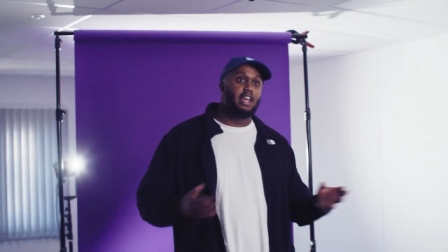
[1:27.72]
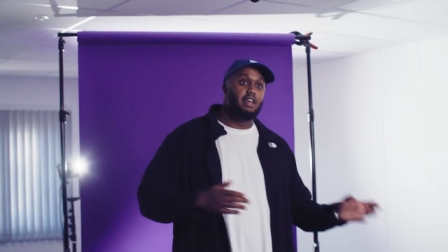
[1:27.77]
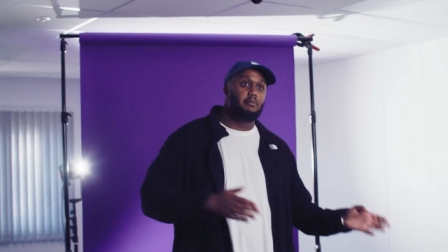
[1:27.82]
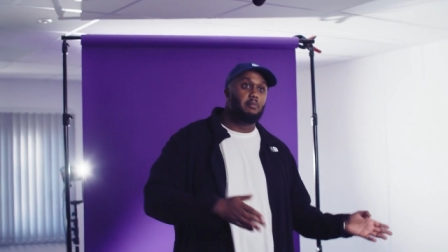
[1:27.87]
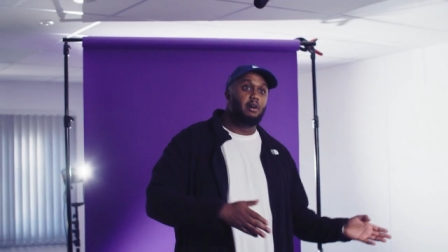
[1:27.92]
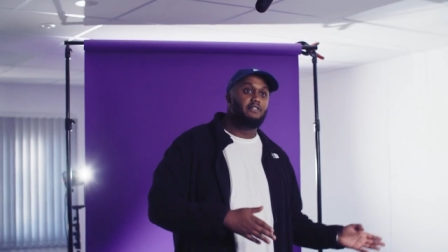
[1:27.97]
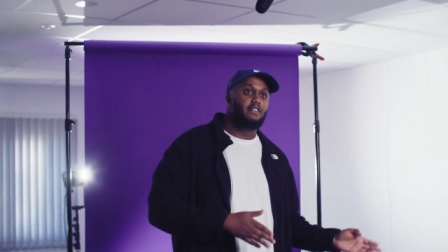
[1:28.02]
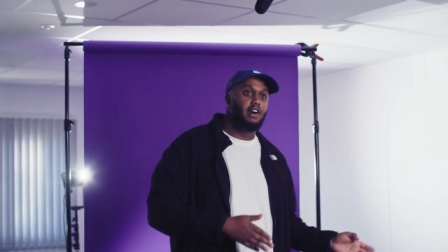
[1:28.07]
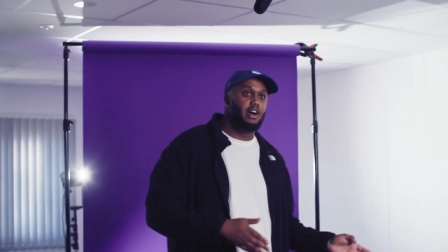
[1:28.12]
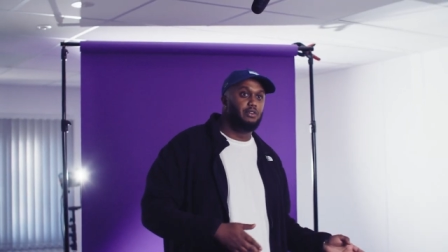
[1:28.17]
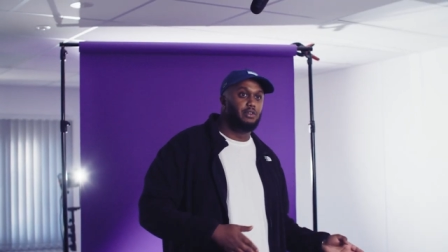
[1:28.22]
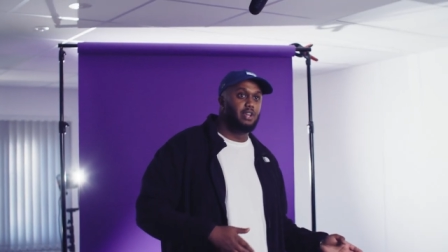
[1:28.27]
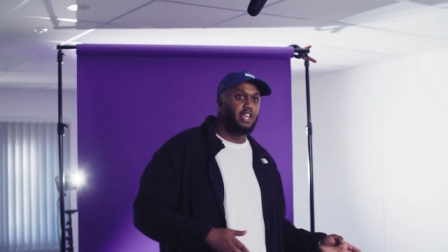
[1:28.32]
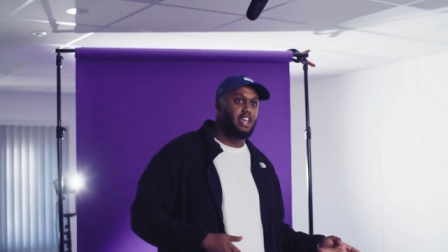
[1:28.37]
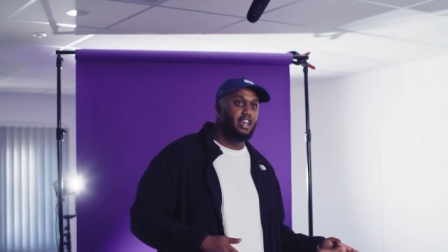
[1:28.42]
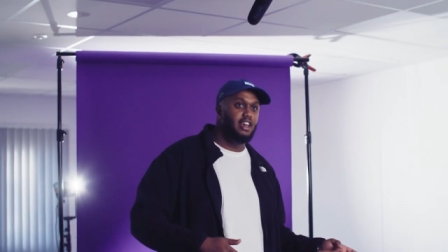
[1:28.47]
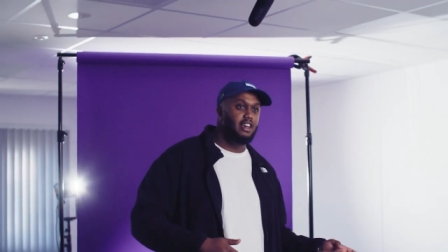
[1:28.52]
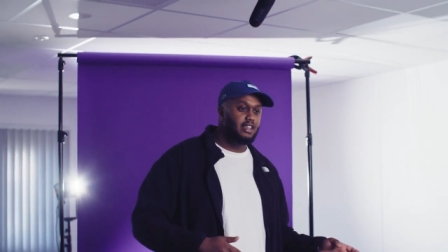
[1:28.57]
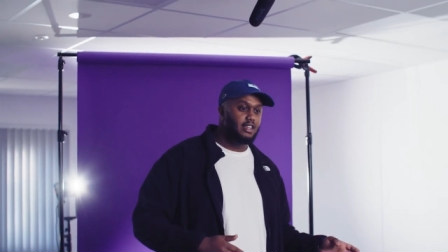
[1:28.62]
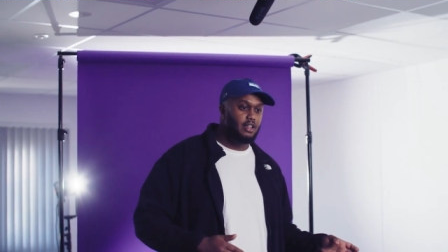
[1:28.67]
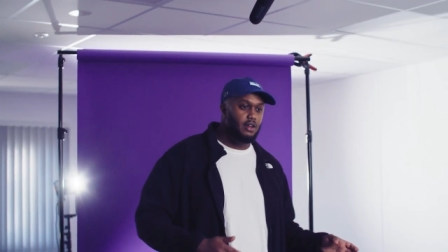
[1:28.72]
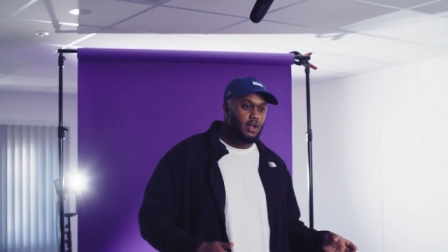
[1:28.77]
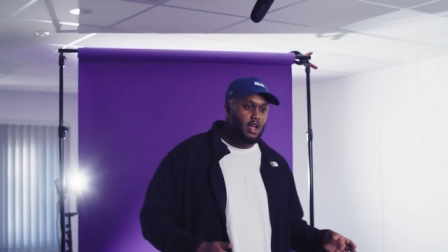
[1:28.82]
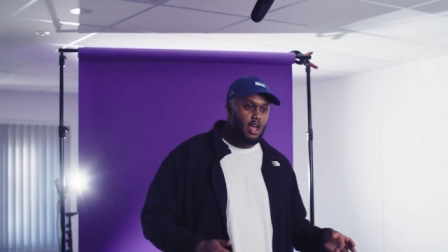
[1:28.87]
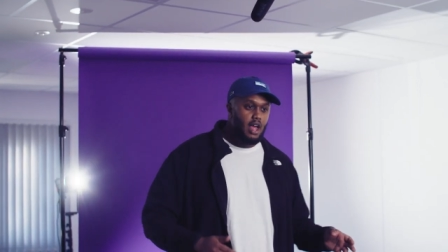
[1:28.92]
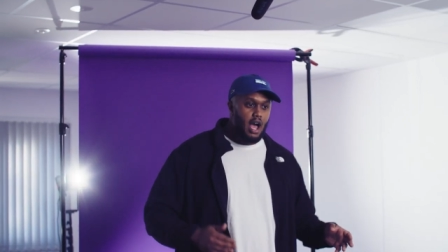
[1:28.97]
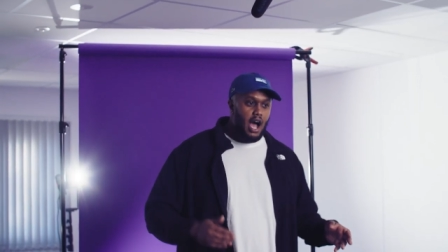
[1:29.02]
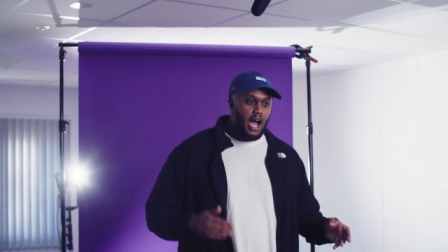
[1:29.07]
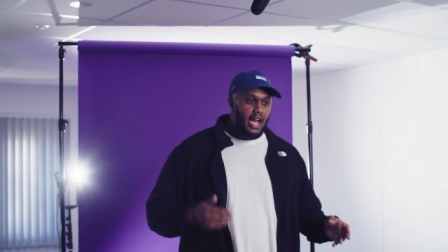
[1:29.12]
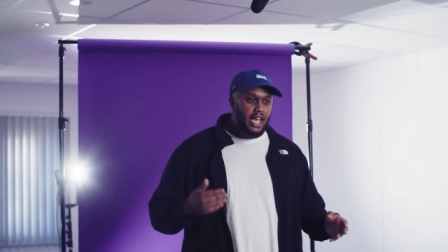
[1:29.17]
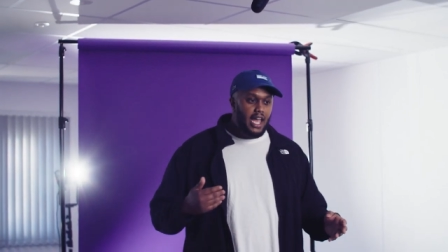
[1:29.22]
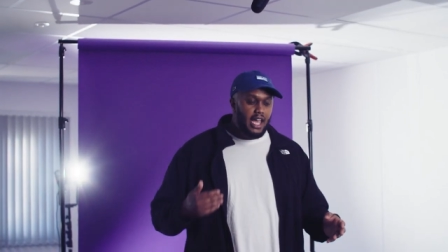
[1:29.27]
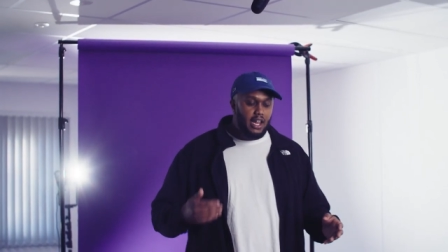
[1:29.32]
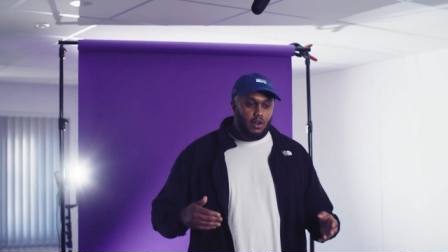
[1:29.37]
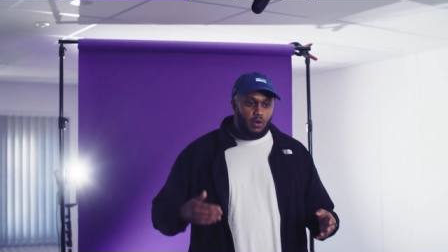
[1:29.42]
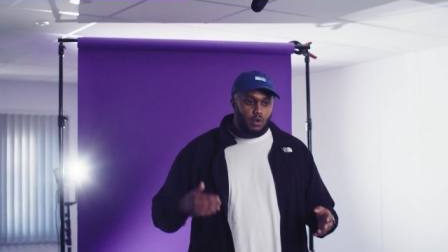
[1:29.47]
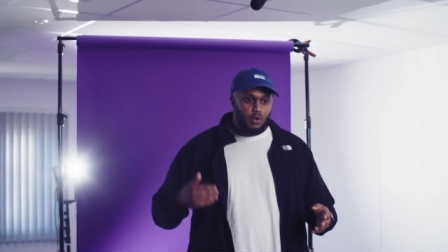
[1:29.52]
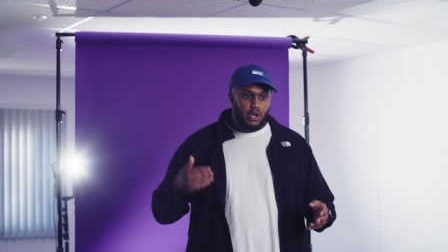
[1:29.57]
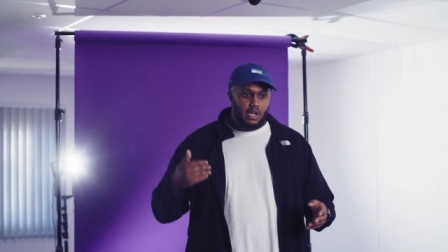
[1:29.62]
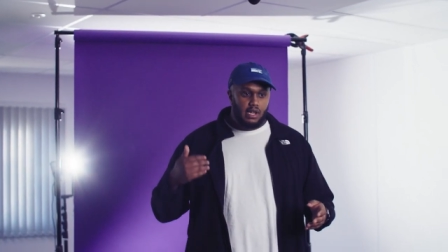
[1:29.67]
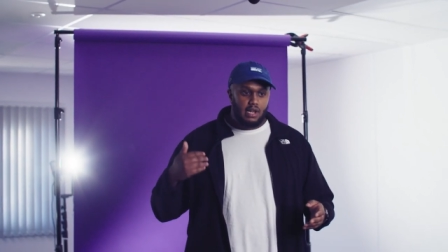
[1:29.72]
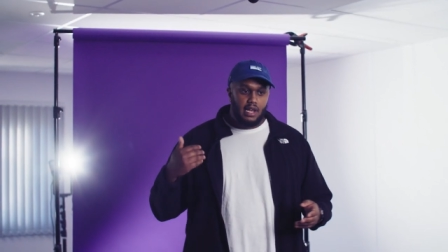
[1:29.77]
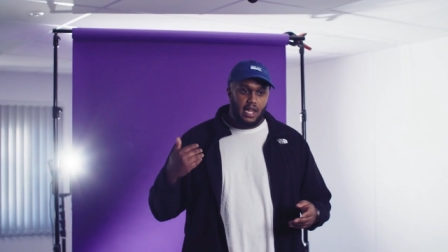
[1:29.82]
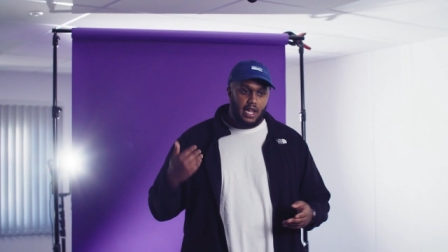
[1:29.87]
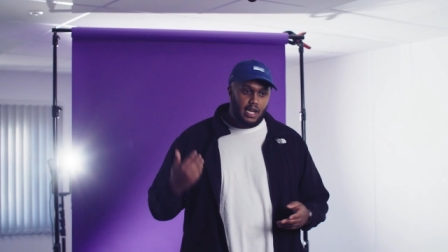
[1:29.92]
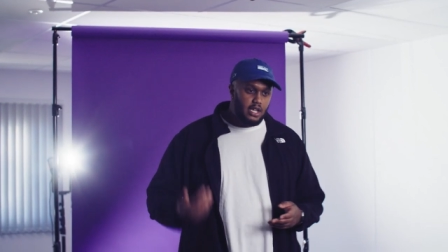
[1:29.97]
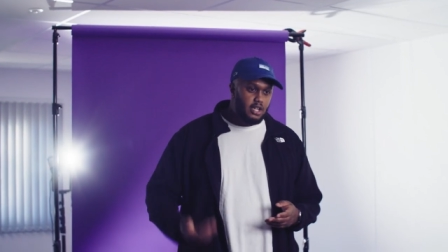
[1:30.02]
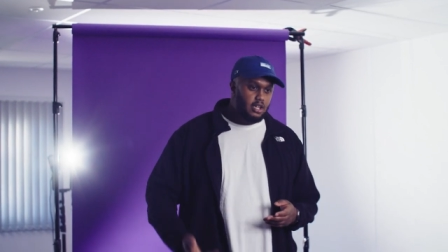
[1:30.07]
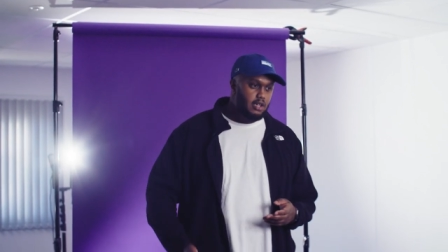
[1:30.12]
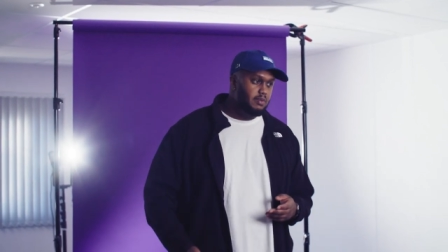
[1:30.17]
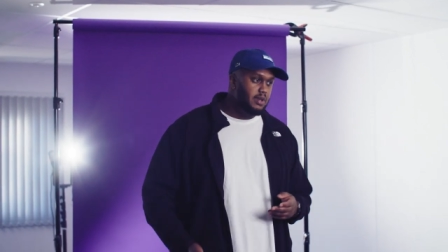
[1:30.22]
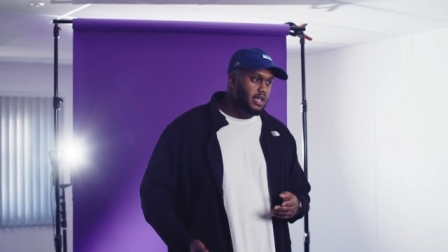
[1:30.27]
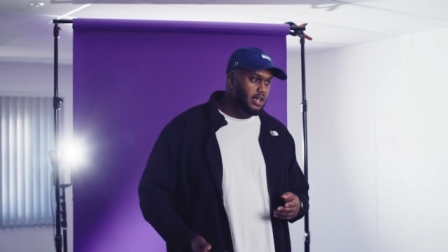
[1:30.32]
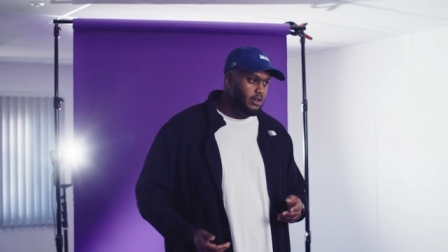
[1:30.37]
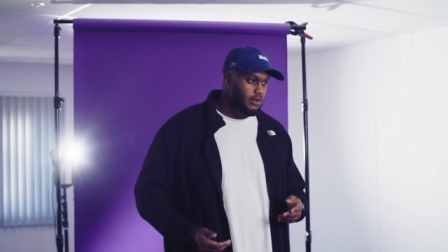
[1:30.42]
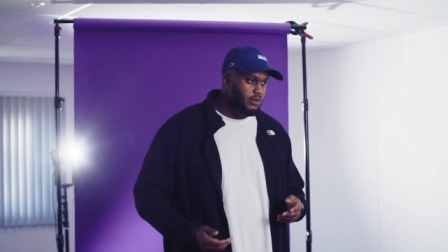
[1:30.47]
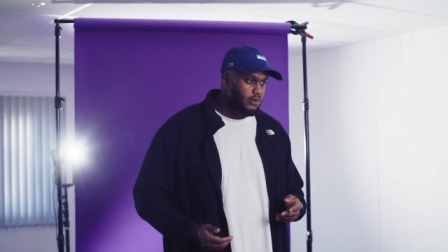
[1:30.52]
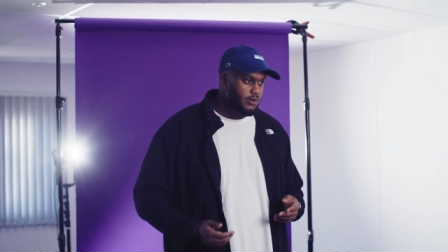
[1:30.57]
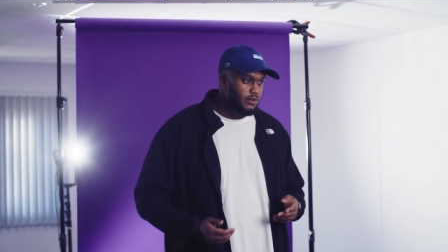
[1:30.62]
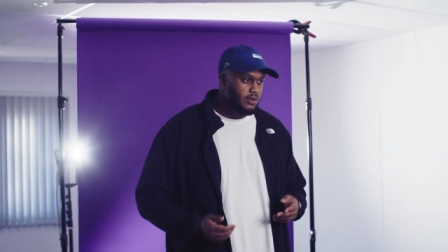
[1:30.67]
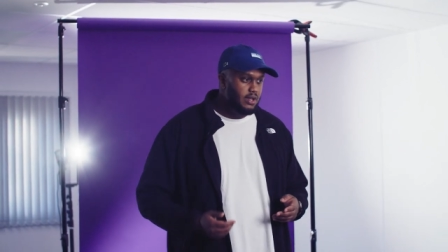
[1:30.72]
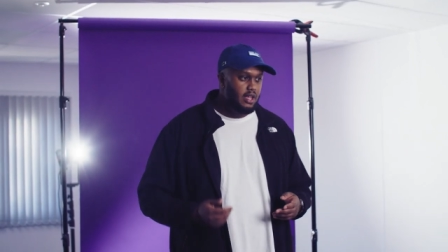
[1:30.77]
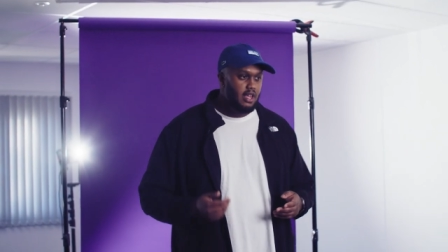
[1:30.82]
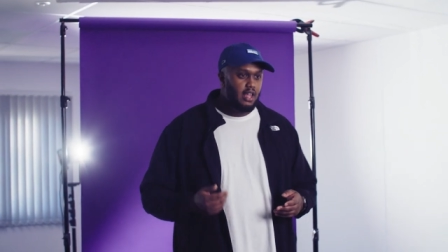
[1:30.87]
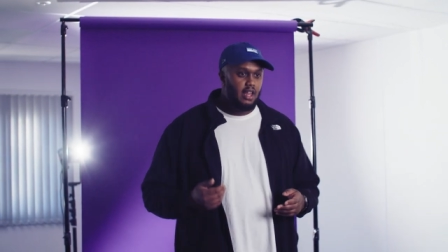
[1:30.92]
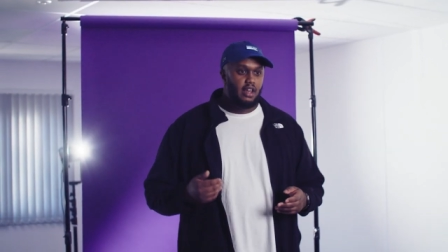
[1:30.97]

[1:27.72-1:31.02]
it in my final year. So I gained all these leadership skills,